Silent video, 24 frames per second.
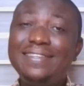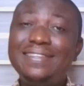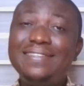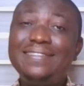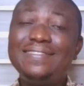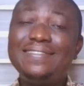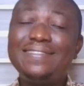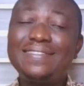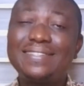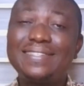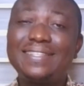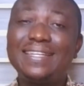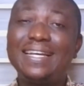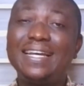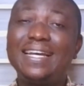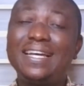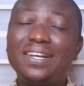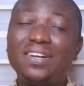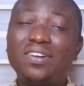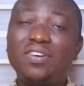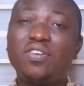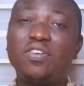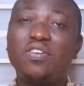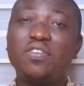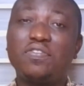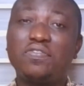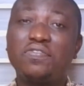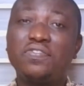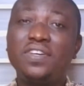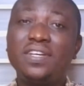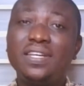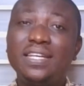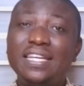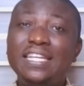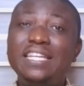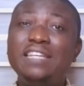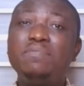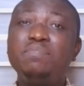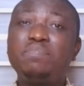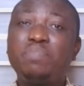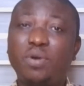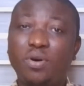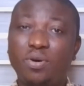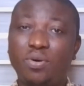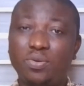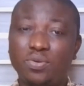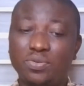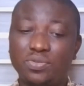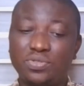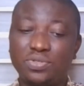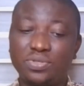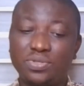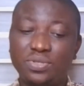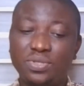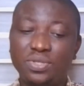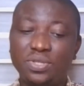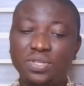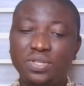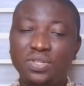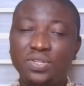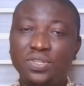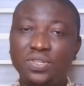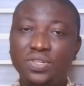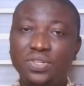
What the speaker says: instead of impulse.